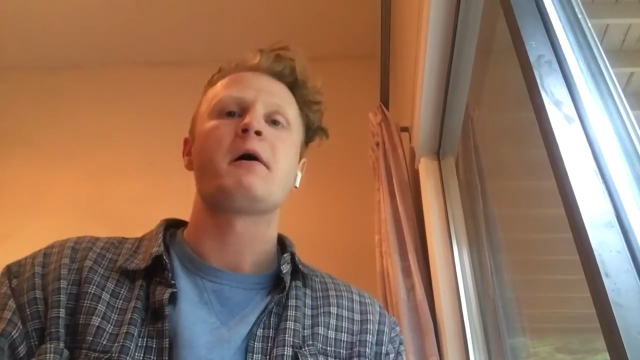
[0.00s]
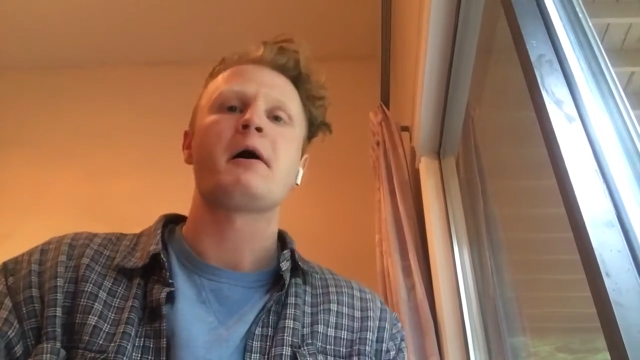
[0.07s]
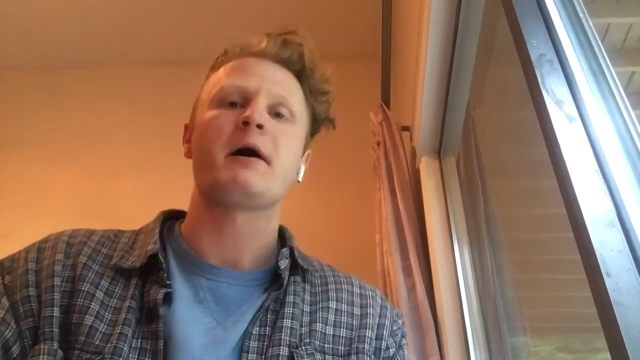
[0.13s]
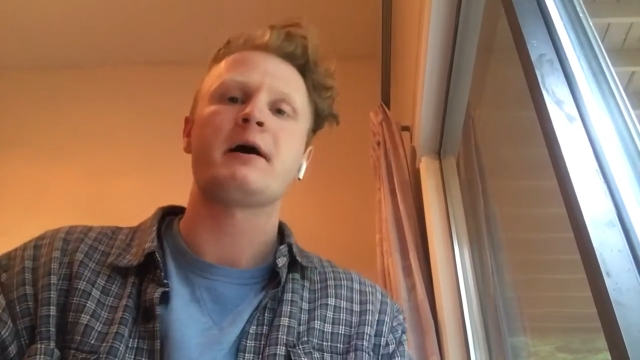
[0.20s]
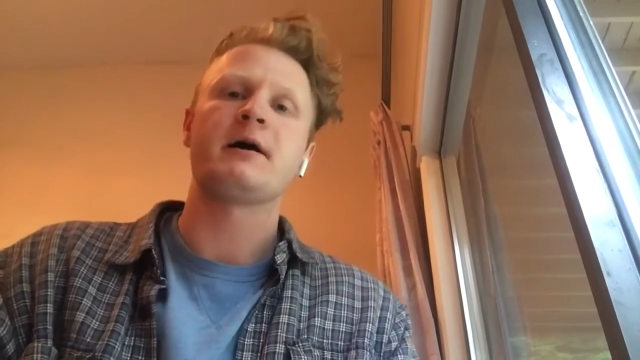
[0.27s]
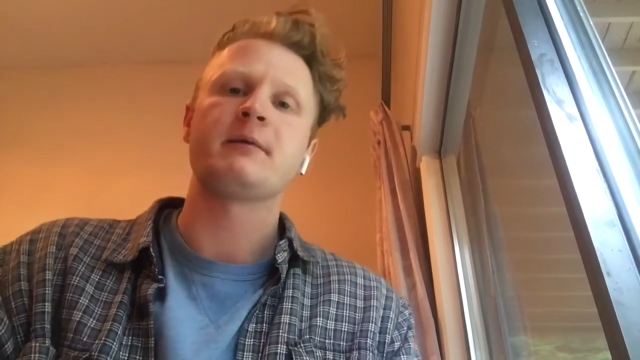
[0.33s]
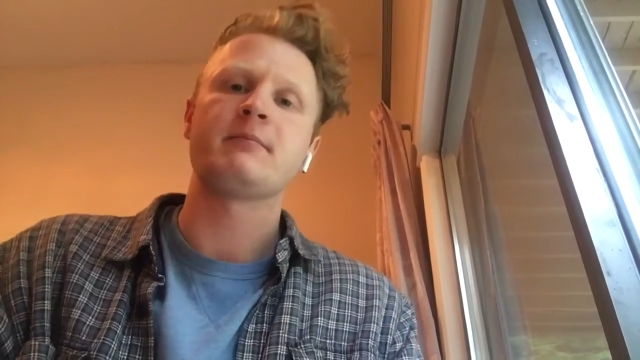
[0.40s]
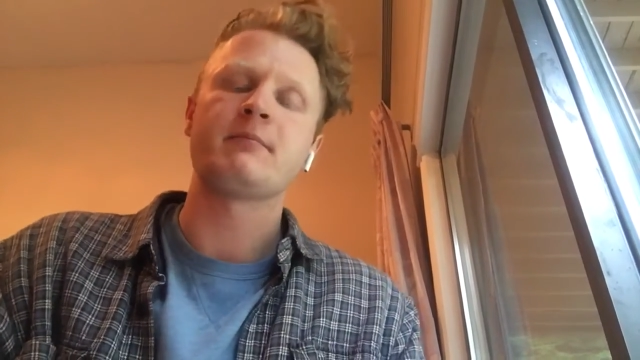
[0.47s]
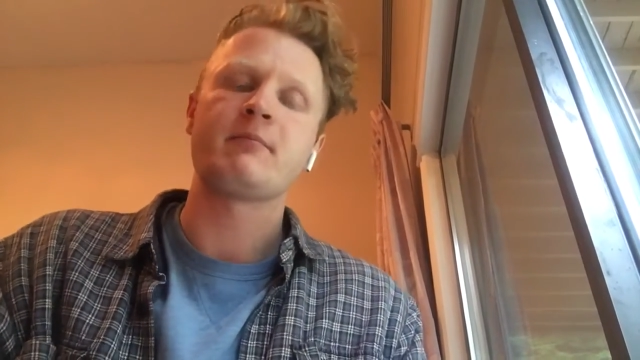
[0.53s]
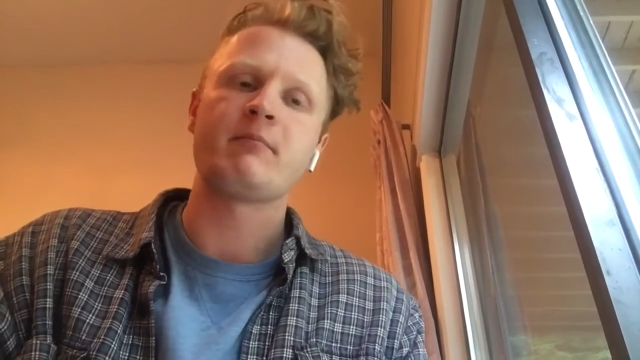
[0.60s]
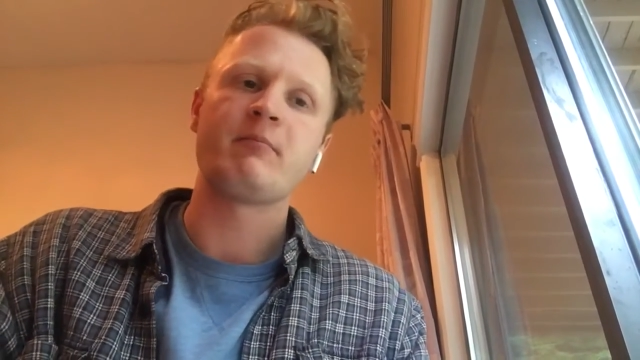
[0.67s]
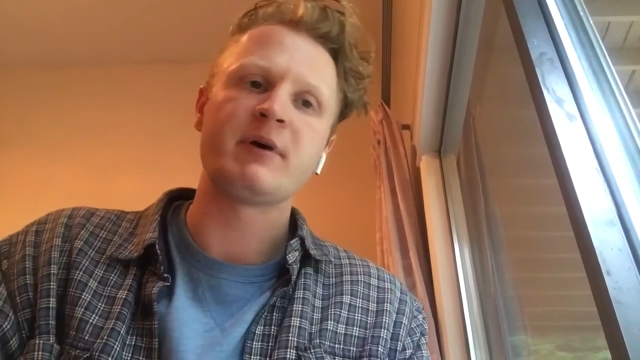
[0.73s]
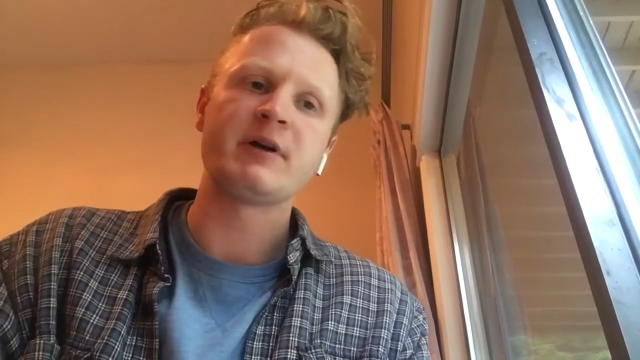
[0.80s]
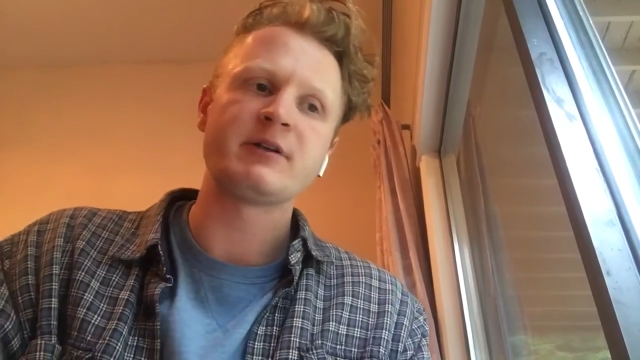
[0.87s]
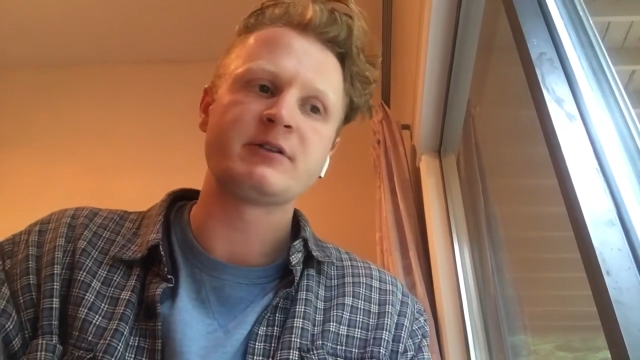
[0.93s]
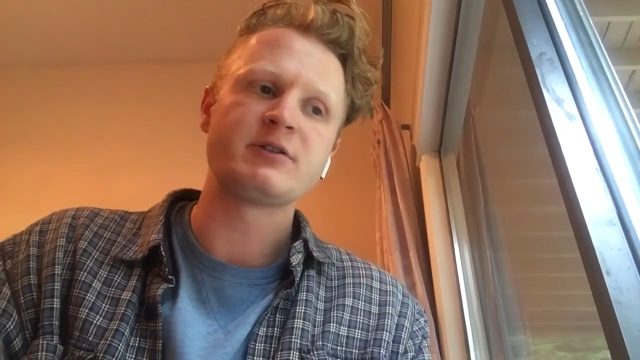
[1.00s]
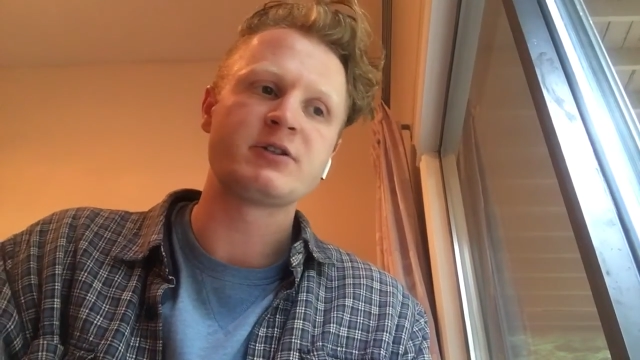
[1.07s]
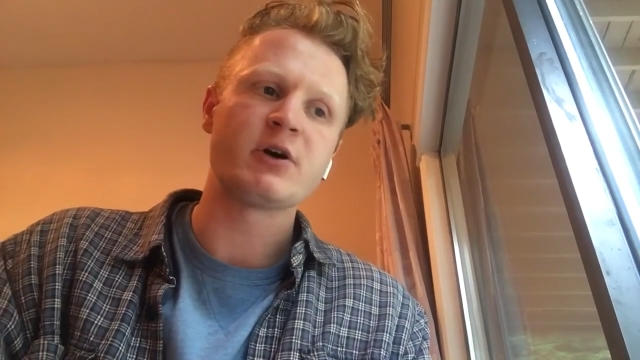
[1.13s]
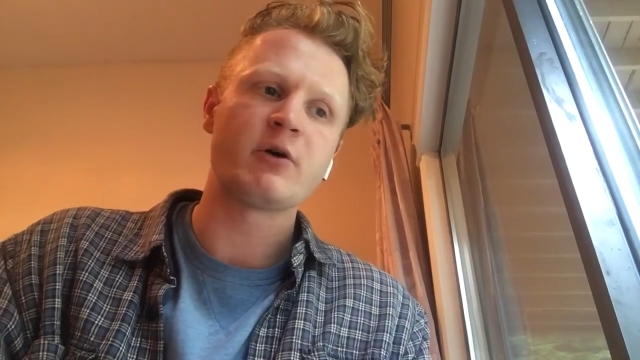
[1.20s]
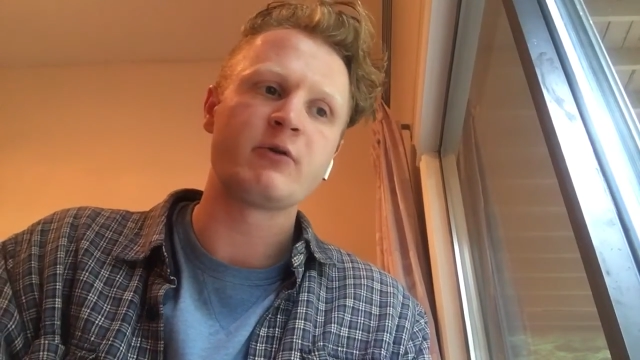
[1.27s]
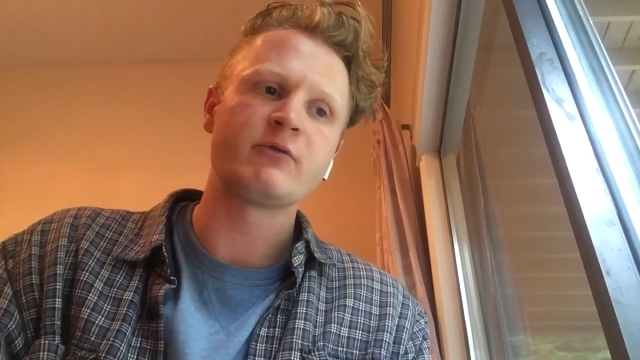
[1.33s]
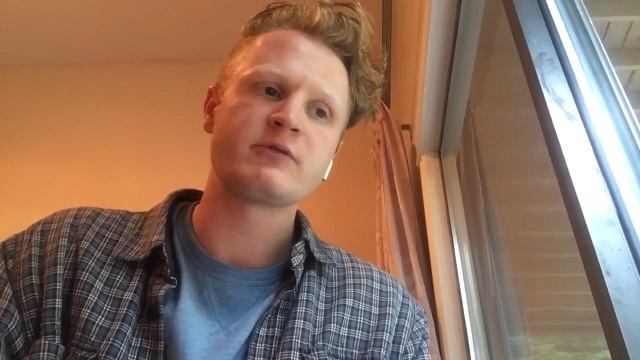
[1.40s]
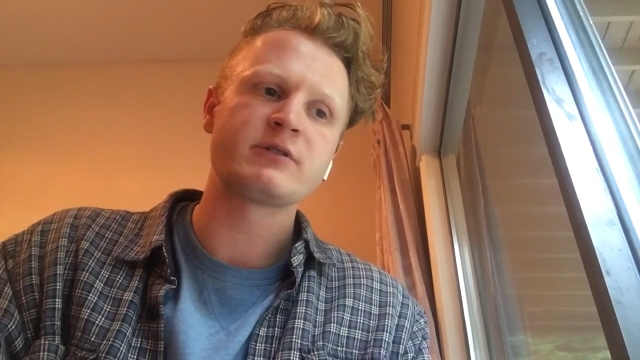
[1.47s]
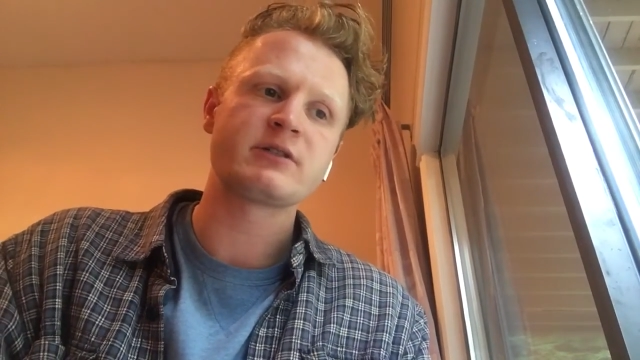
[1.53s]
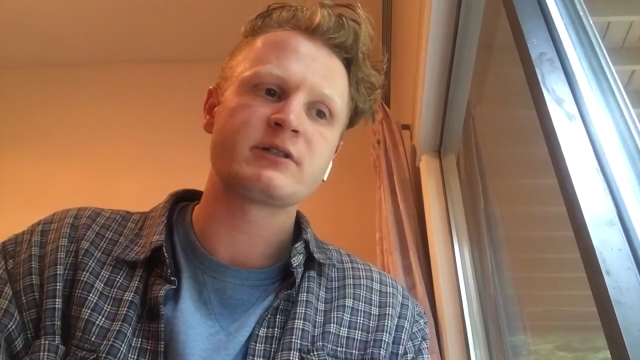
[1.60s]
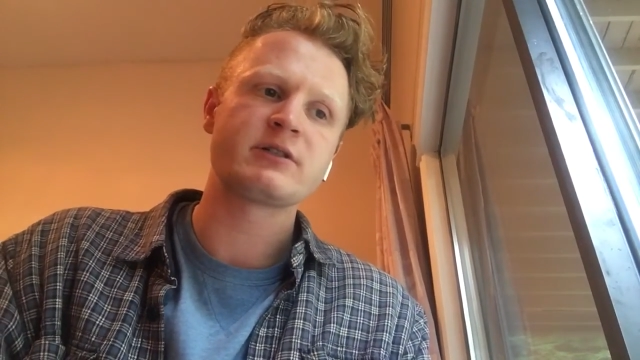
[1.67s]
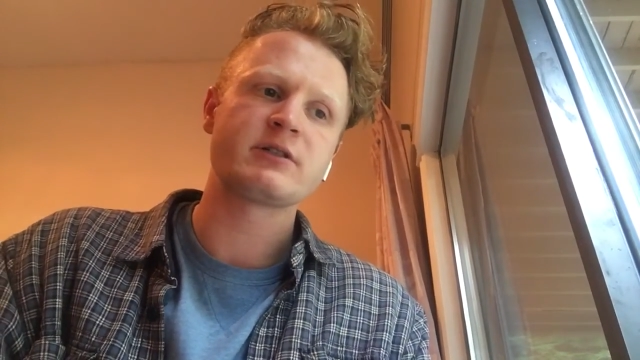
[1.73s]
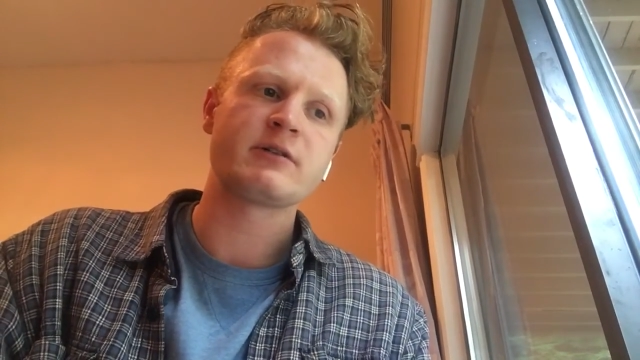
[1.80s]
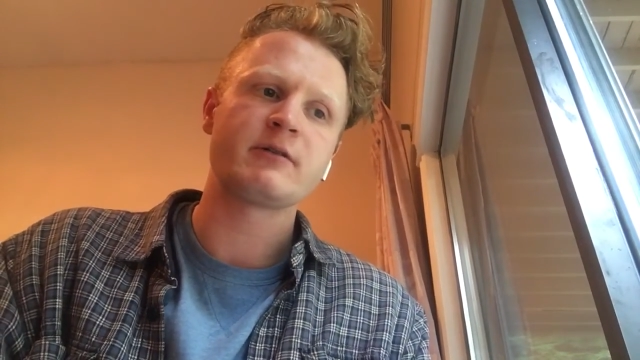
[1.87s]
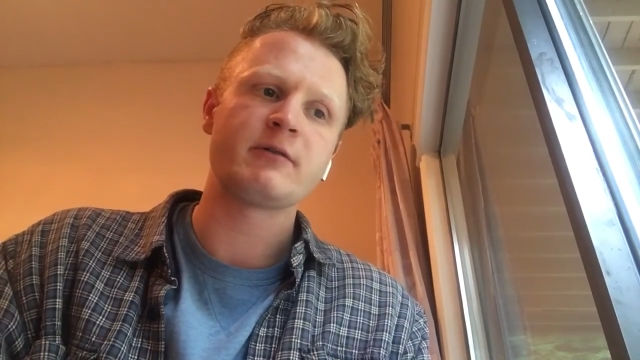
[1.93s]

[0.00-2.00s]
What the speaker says: But don't